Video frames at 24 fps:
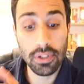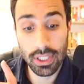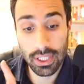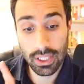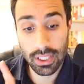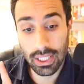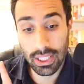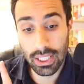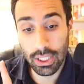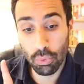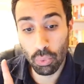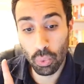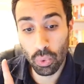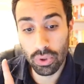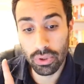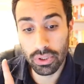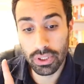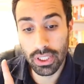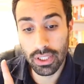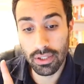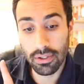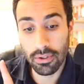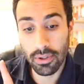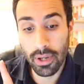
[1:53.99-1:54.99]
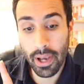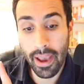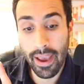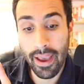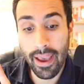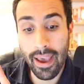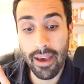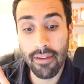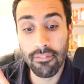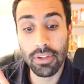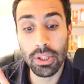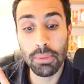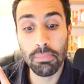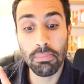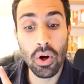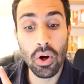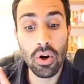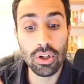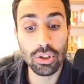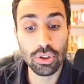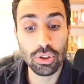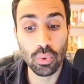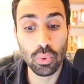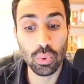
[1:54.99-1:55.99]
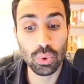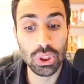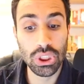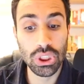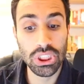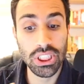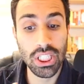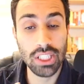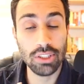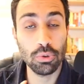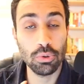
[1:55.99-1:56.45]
keyword here, heavy particles settle